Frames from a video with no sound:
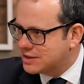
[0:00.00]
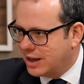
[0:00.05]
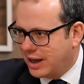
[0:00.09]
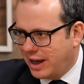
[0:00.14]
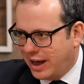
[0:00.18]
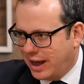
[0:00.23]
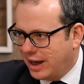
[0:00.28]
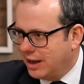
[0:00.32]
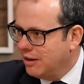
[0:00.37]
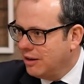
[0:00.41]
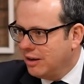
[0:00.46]

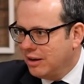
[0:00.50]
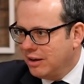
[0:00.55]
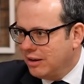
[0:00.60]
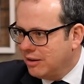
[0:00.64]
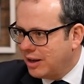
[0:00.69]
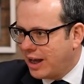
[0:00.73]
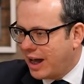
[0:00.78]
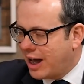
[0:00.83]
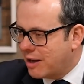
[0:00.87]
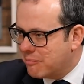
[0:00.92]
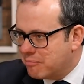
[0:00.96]
a
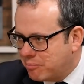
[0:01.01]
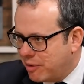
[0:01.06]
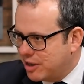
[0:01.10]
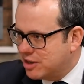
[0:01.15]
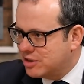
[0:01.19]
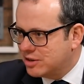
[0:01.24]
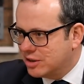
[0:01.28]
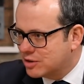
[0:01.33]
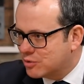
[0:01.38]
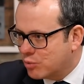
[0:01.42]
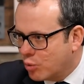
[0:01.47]

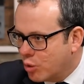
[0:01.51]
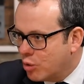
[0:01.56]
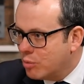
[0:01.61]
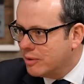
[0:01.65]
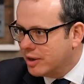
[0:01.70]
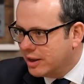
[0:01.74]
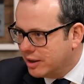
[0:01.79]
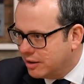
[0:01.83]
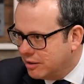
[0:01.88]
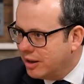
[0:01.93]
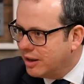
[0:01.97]
ambitious
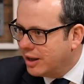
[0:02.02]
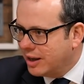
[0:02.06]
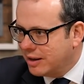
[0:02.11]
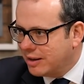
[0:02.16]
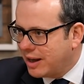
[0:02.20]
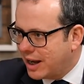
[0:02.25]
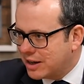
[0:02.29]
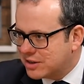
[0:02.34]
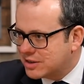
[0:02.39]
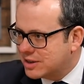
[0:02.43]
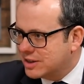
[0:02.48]
woman
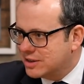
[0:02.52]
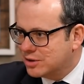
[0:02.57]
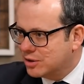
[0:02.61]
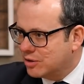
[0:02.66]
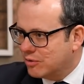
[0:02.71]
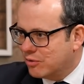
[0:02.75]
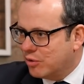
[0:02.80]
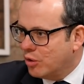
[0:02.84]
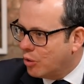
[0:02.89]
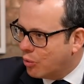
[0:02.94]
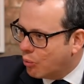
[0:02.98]
actually sort
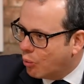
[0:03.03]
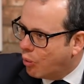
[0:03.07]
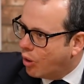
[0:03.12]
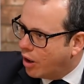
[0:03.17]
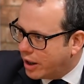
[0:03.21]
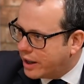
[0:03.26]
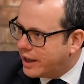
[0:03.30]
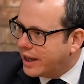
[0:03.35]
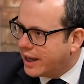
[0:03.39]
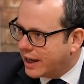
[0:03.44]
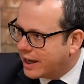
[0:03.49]
of
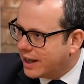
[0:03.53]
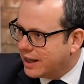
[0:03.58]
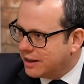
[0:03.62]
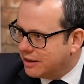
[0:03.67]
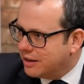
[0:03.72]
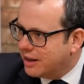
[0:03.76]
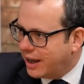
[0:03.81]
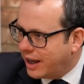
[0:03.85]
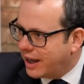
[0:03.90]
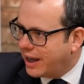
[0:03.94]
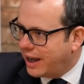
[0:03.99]
working
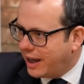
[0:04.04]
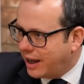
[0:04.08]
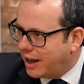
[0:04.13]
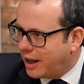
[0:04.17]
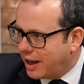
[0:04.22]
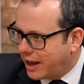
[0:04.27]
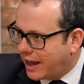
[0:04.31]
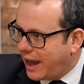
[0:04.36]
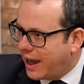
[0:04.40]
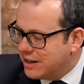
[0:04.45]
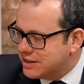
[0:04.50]

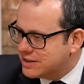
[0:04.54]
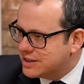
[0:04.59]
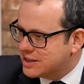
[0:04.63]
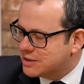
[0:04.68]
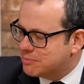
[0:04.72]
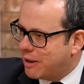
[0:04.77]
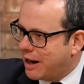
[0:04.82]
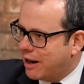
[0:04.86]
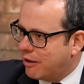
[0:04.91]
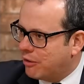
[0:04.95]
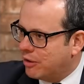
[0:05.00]
against these
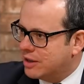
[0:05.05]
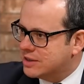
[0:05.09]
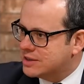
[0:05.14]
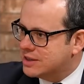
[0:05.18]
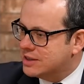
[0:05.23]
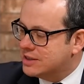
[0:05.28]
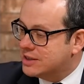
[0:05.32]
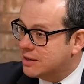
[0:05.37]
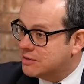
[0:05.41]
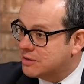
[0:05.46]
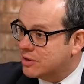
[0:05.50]
barriers
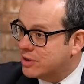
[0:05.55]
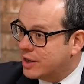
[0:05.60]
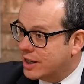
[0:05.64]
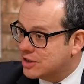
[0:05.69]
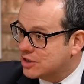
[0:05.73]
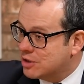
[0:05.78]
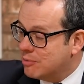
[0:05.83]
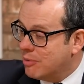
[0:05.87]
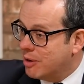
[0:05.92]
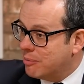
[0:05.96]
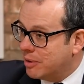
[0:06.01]
in terms of
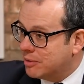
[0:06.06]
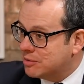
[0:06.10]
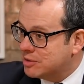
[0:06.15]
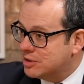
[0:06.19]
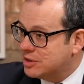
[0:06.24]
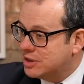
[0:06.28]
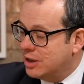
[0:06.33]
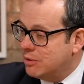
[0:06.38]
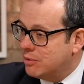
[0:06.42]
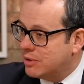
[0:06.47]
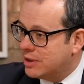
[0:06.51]
things you might be able to
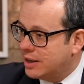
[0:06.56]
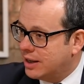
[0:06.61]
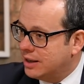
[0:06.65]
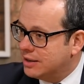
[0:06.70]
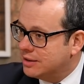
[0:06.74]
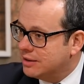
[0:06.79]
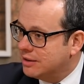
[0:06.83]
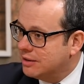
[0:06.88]
do with it?